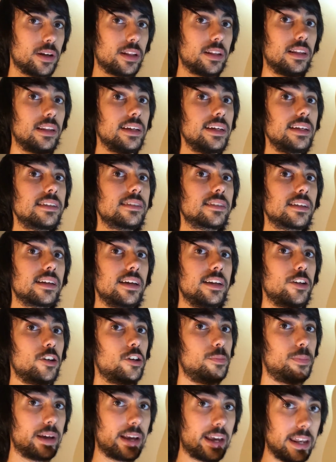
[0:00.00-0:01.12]
at least in
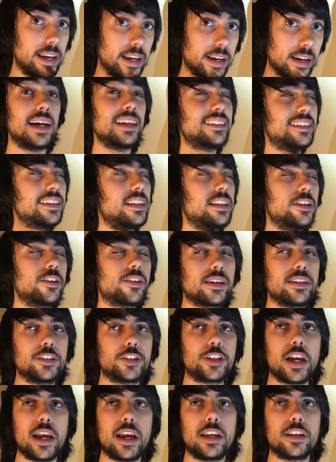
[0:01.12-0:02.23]
your beginning, until you
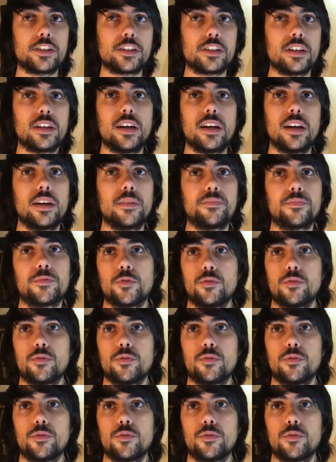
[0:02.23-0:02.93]
can change uh,